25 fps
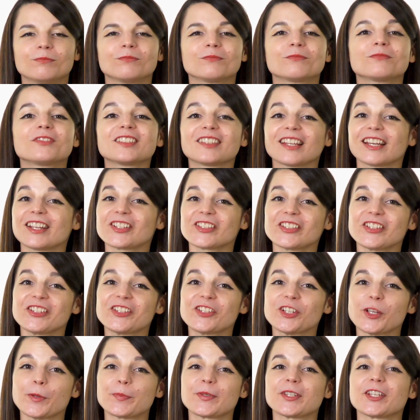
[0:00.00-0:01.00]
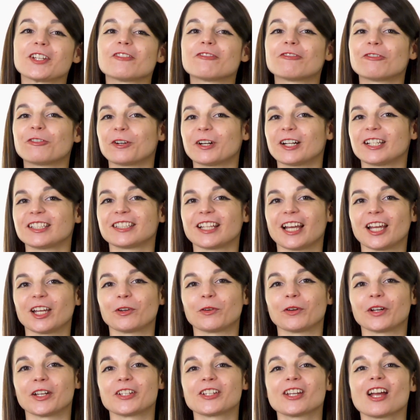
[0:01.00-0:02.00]
Relationships in a foreign
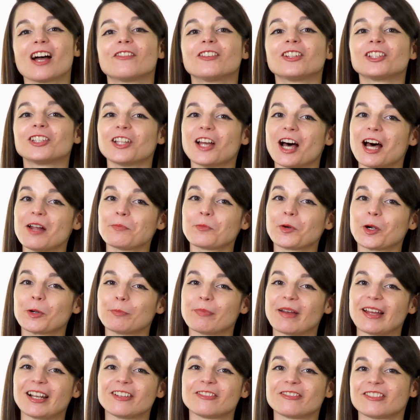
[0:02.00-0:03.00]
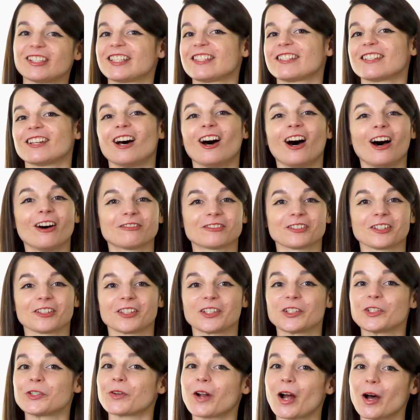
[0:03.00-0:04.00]
language have a lot more benefits to offer
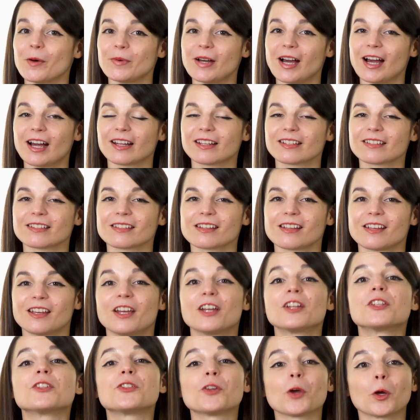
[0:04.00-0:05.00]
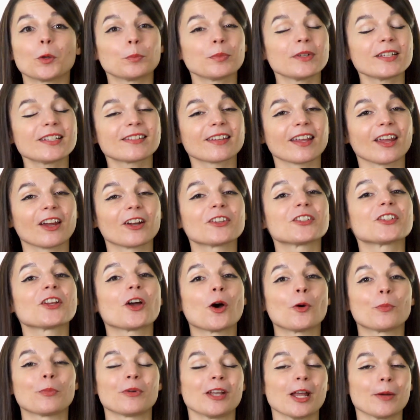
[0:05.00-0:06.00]
than drawbacks. Don't be scared to
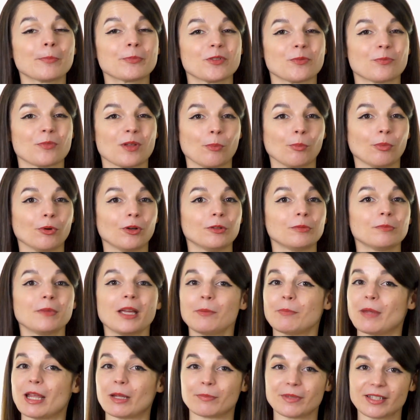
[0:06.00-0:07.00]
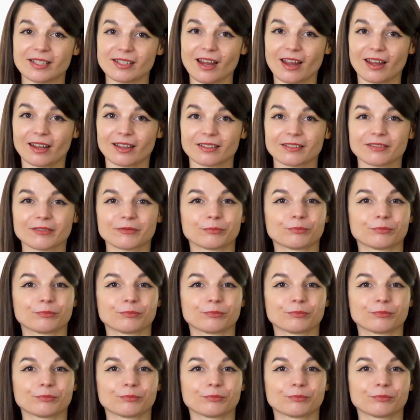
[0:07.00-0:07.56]
open up to people and make mistakes.